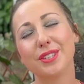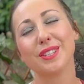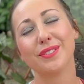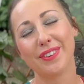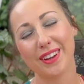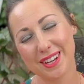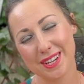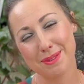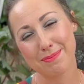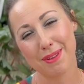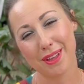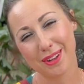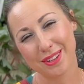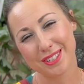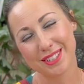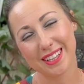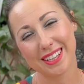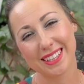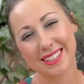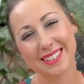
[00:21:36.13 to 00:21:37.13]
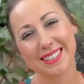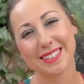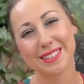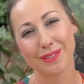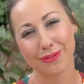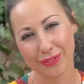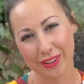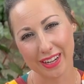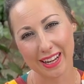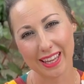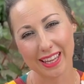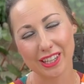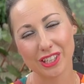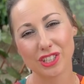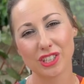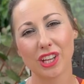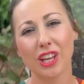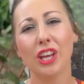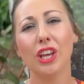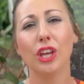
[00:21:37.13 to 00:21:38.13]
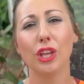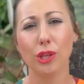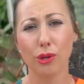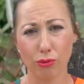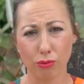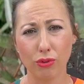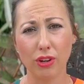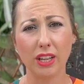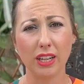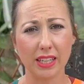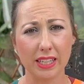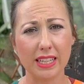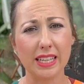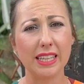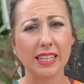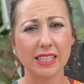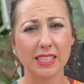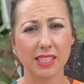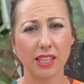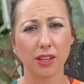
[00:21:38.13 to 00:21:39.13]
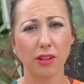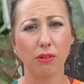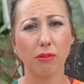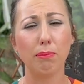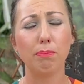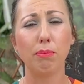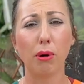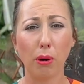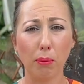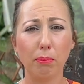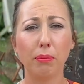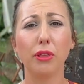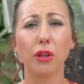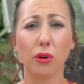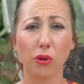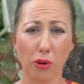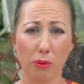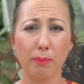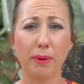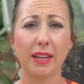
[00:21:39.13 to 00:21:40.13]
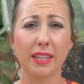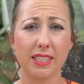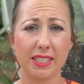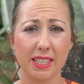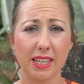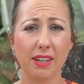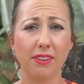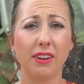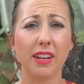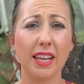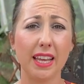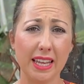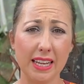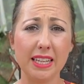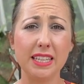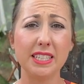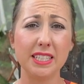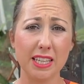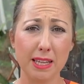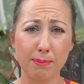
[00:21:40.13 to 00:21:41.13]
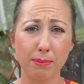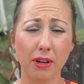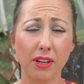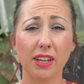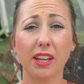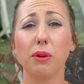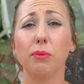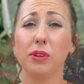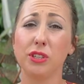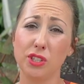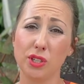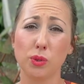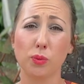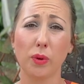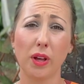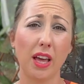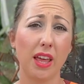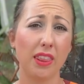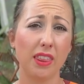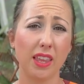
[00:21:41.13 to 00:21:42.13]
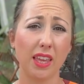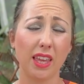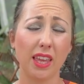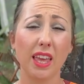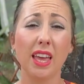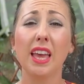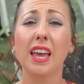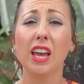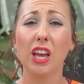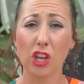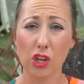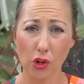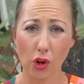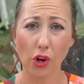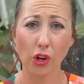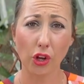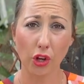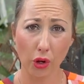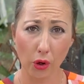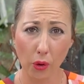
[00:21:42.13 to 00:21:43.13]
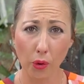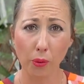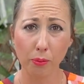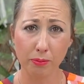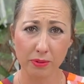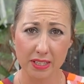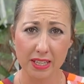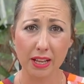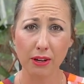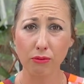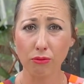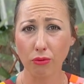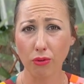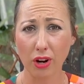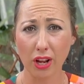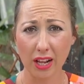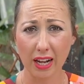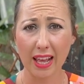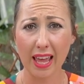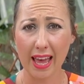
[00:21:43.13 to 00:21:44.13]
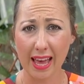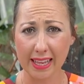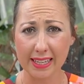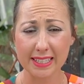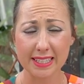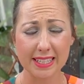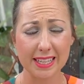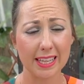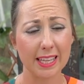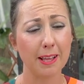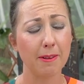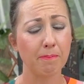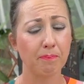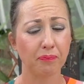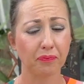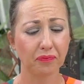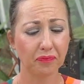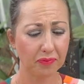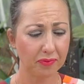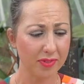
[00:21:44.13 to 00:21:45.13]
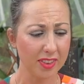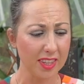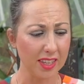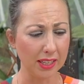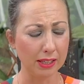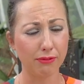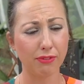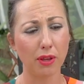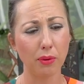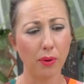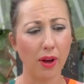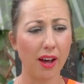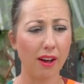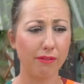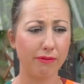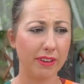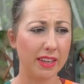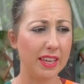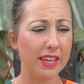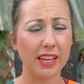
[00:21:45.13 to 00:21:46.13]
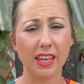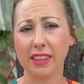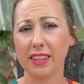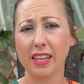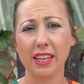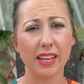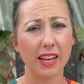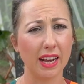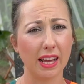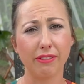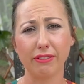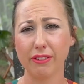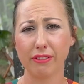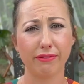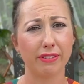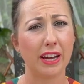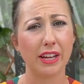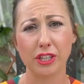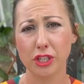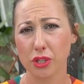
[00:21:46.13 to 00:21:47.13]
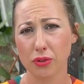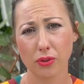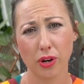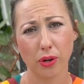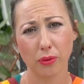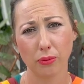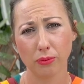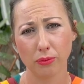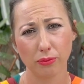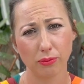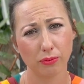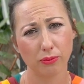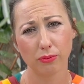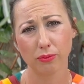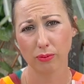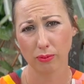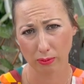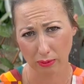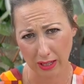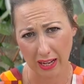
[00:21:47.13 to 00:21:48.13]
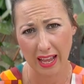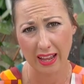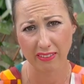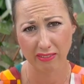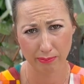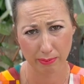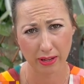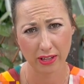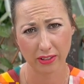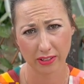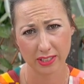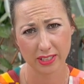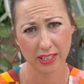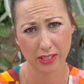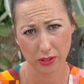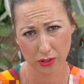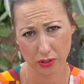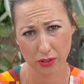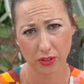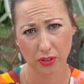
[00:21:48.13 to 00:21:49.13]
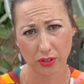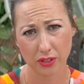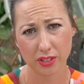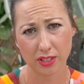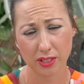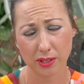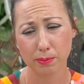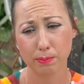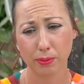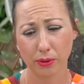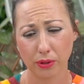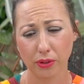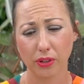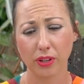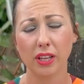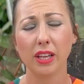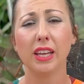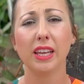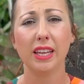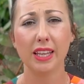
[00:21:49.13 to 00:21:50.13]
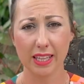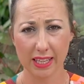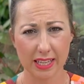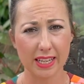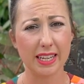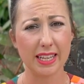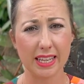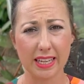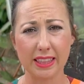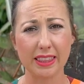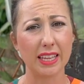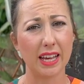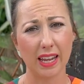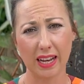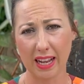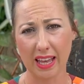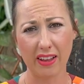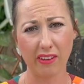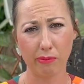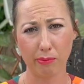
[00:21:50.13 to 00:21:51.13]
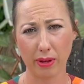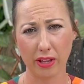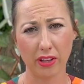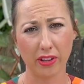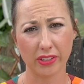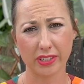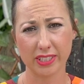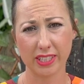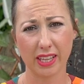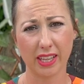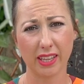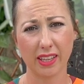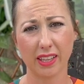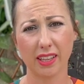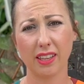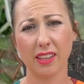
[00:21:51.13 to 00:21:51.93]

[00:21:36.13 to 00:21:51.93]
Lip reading: antibiotics is finished, you really need to pump the good bacteria into your body, which is where the yogurt comes in really handy. If you are vegan, then you'll have to find your own live biotic sources, but you need that live biotic